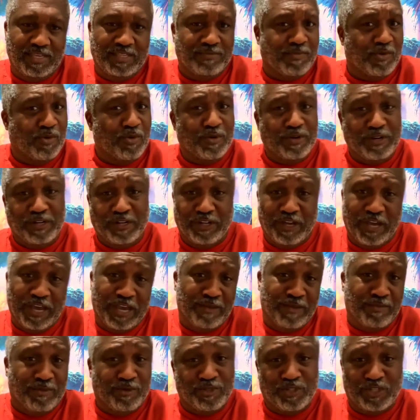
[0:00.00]
He's more than an
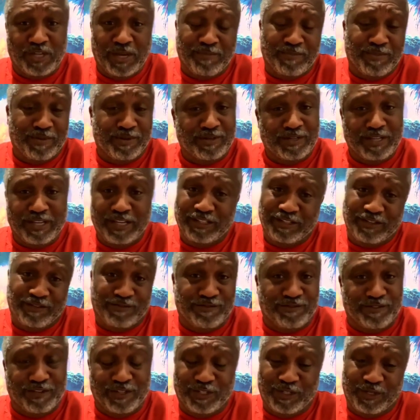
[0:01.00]
able shepherd. He's
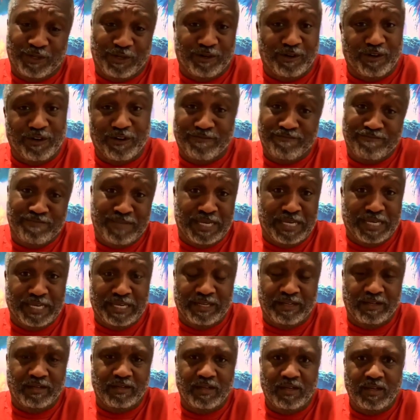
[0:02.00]
a fisher of
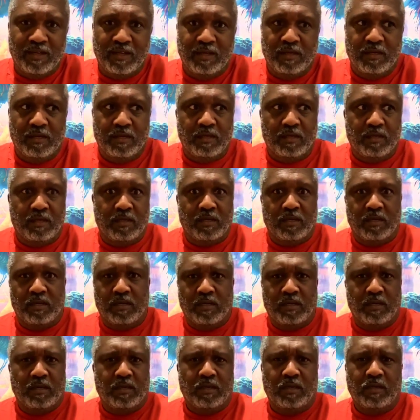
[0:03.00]
men.
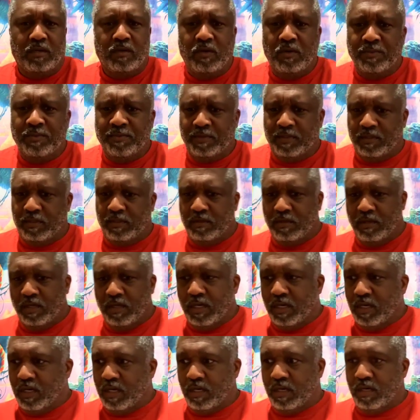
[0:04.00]
Oops.
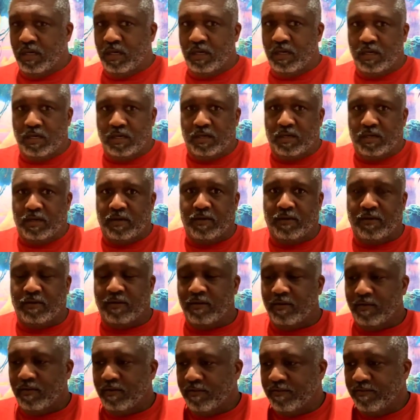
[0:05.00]

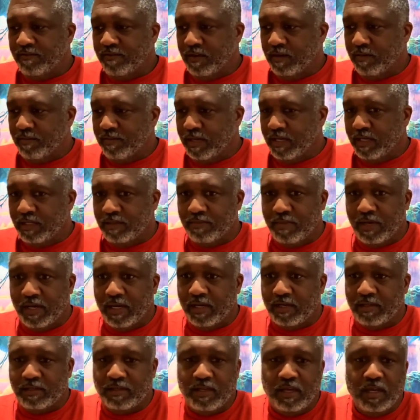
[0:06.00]
Fear-based
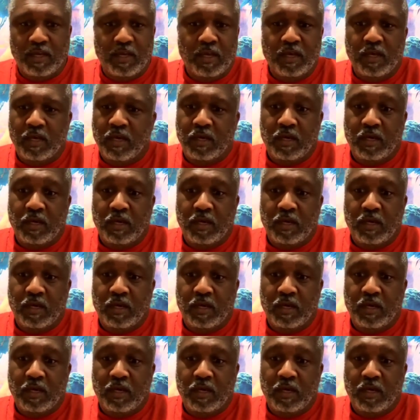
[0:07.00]
minds.